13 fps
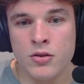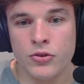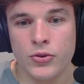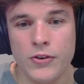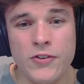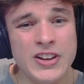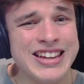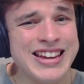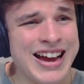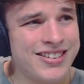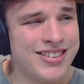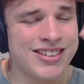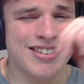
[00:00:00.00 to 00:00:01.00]
So I think he
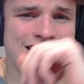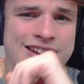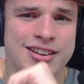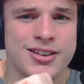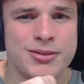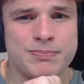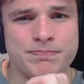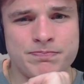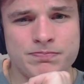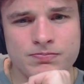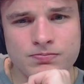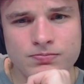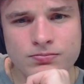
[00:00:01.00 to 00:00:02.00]
has to take.
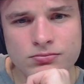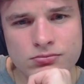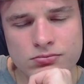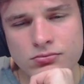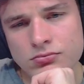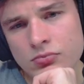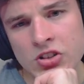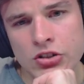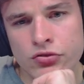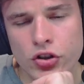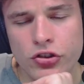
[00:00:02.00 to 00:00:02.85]
Rook